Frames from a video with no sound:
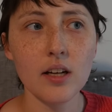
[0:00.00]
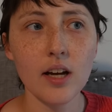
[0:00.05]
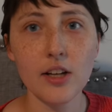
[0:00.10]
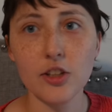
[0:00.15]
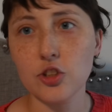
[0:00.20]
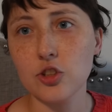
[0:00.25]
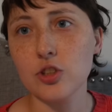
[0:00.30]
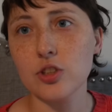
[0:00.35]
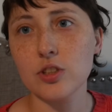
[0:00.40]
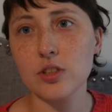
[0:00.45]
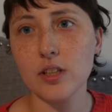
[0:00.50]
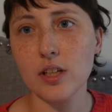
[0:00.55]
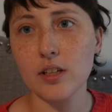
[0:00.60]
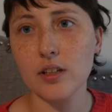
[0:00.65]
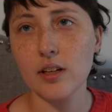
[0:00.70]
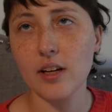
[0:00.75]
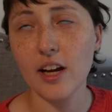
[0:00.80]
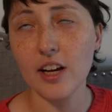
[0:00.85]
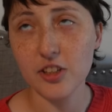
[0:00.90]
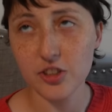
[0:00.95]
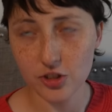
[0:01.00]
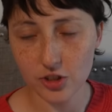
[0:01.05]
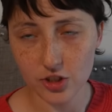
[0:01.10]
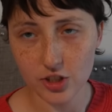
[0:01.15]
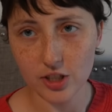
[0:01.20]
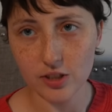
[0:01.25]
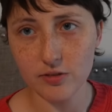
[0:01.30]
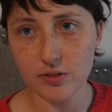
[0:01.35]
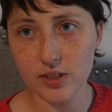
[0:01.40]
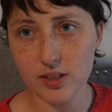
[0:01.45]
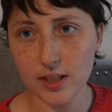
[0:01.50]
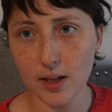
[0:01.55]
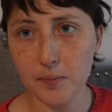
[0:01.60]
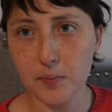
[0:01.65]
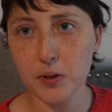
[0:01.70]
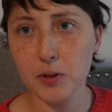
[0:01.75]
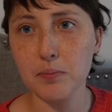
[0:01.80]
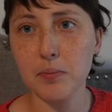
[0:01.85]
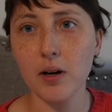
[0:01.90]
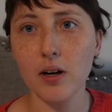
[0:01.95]
estrogen
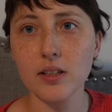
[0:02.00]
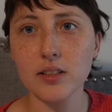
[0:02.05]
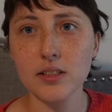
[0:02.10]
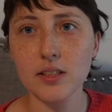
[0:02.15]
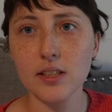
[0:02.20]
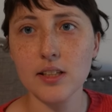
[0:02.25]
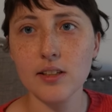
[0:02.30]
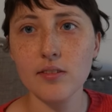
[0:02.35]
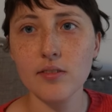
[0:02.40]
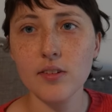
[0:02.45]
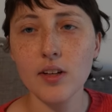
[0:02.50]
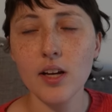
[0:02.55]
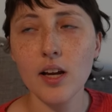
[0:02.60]
receptor positive.